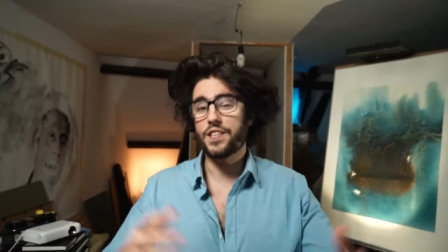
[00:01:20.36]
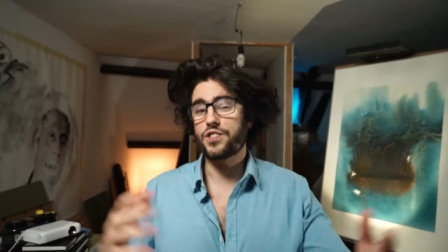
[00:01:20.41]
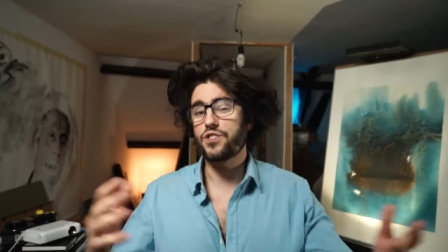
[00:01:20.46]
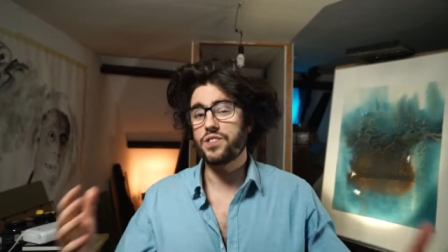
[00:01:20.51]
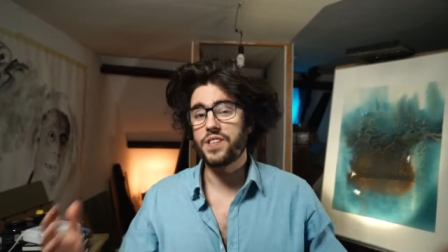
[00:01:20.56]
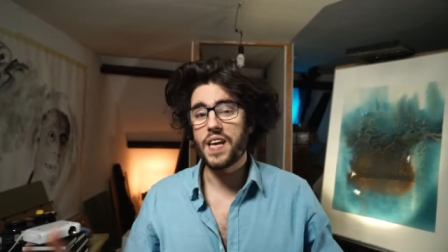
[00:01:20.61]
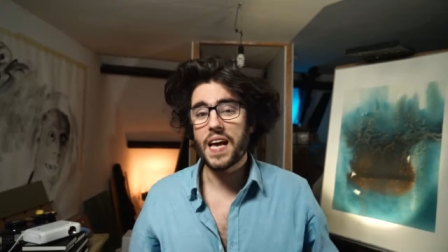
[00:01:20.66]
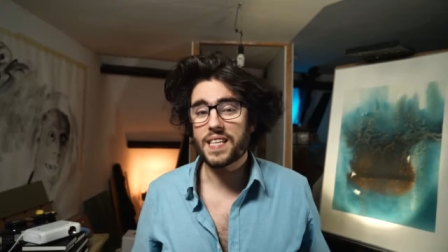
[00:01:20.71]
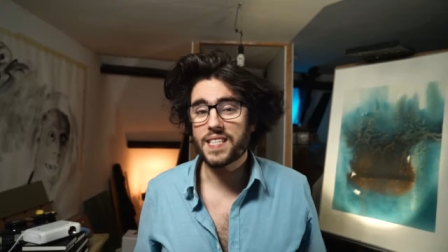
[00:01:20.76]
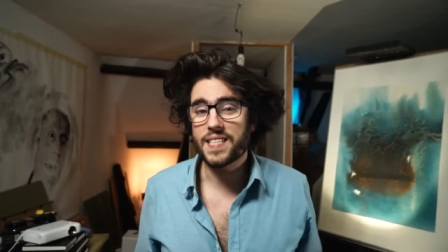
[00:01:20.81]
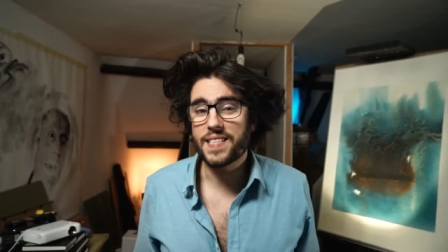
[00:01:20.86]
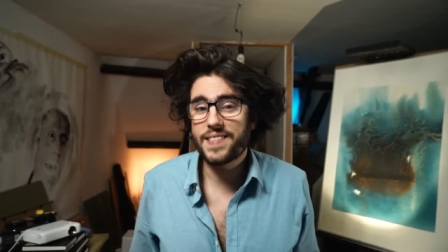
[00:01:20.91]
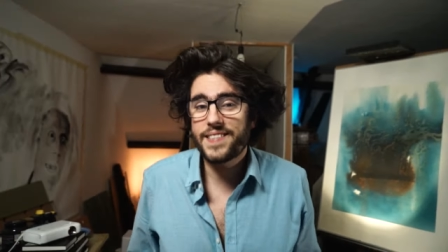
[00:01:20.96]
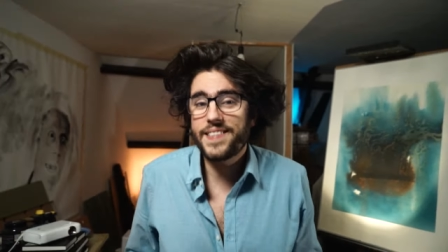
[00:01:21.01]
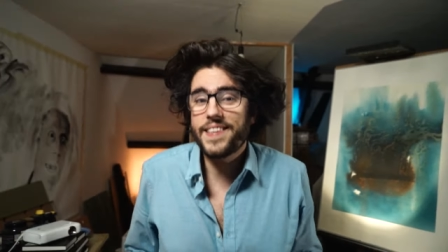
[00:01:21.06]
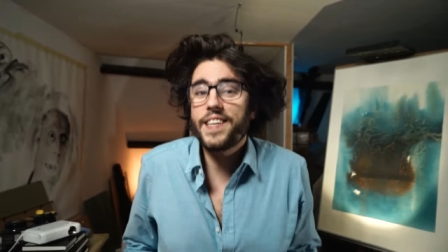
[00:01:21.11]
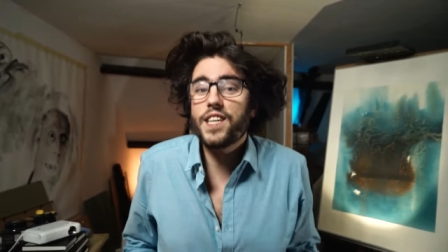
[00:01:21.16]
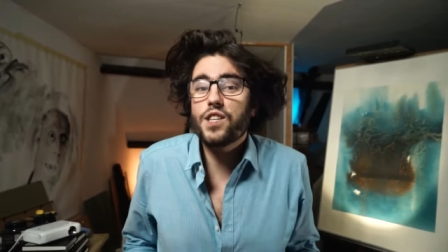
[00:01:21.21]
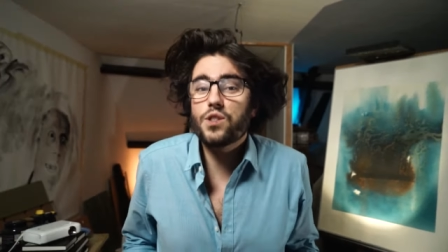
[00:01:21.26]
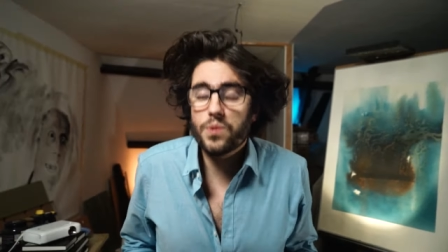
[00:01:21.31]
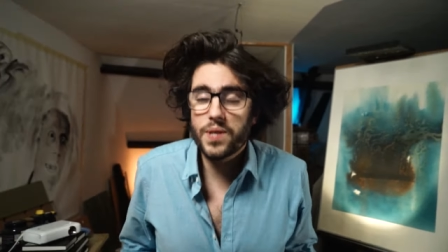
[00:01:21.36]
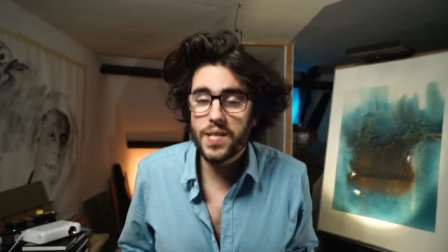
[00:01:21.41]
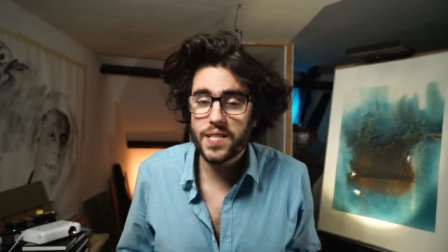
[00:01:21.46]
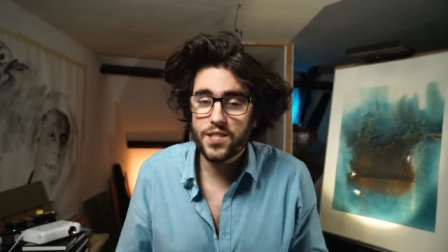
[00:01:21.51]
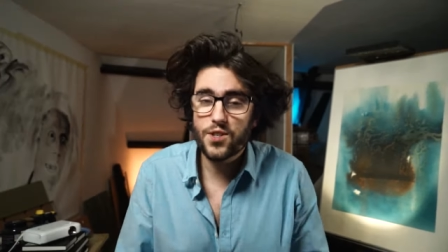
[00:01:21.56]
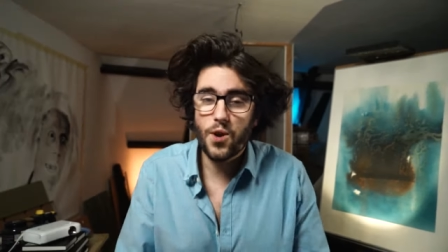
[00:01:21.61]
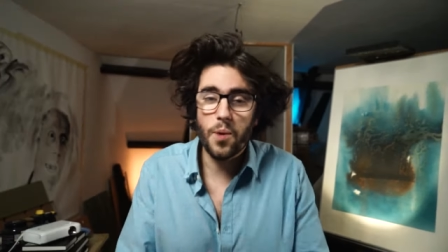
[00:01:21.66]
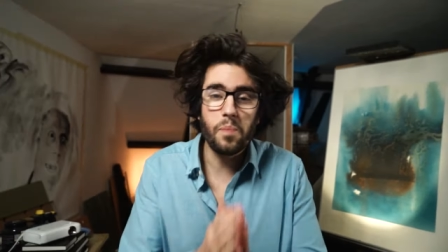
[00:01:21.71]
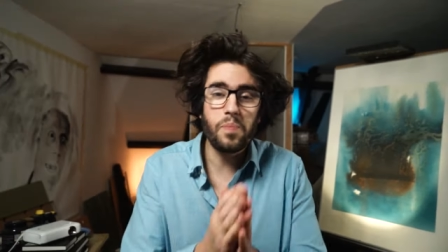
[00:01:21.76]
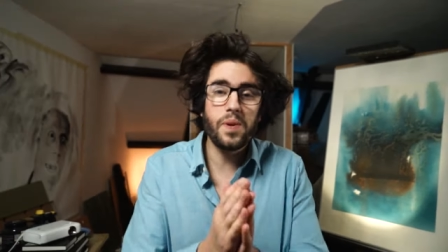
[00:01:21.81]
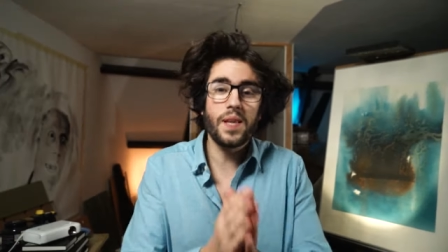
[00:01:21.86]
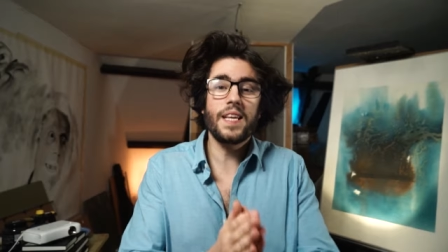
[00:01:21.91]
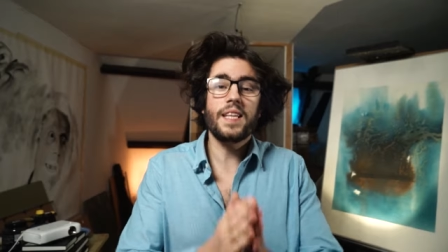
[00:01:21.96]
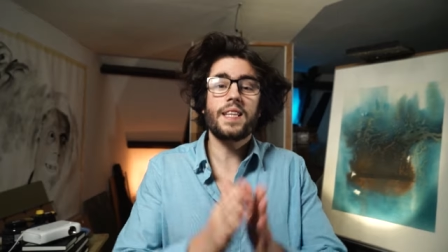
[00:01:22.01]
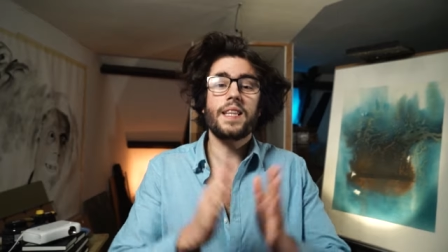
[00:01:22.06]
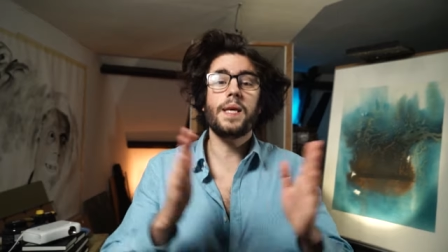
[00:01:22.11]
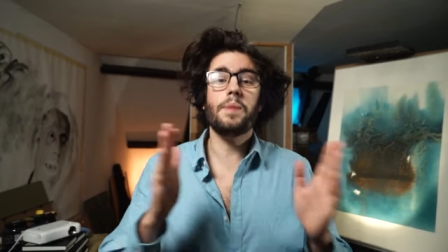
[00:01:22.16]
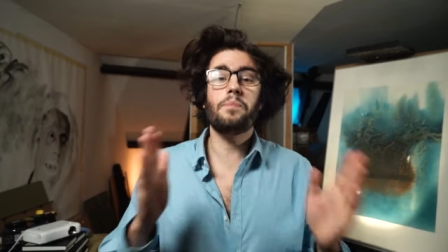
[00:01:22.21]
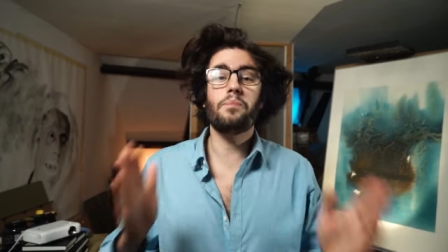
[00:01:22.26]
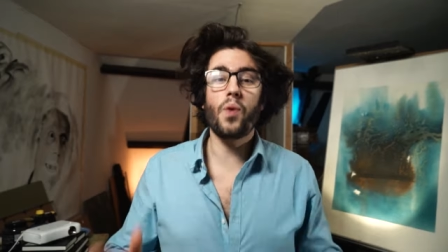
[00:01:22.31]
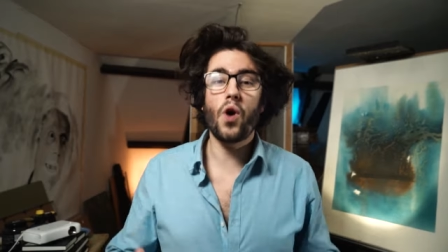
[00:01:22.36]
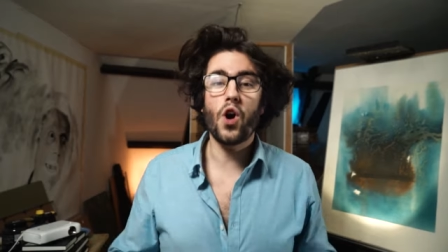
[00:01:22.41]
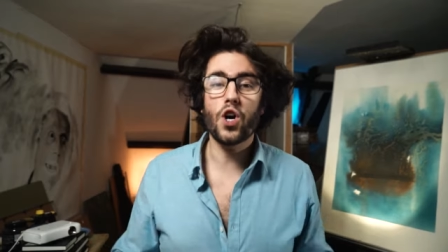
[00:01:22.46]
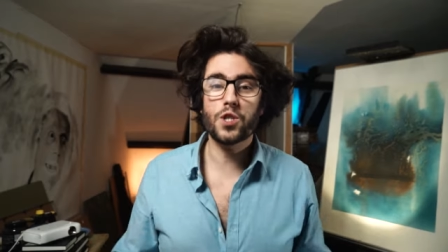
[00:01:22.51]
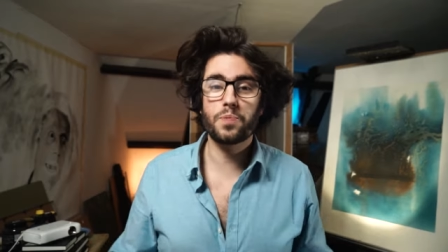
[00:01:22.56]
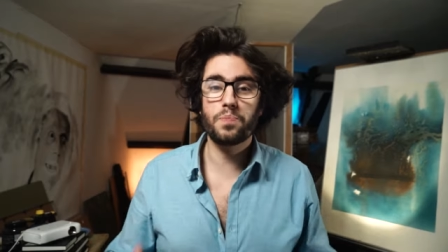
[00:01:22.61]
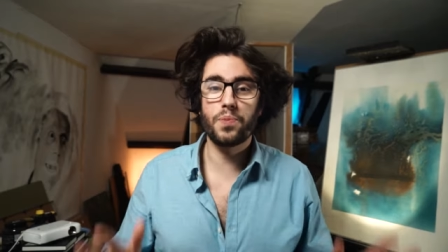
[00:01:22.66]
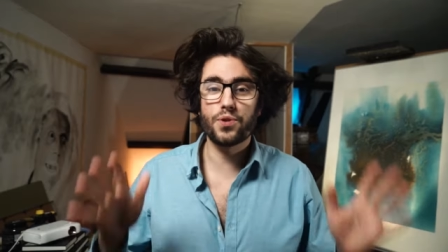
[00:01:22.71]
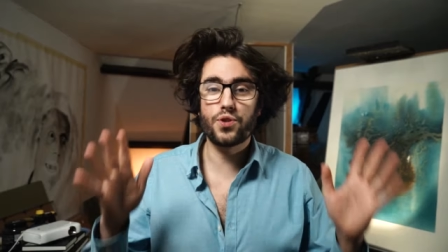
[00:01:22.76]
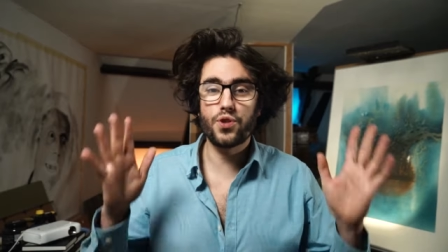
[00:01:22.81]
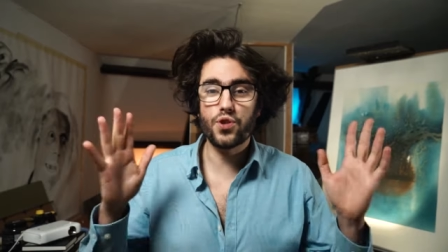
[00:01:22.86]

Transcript: And so yes, in theory, it's completely possible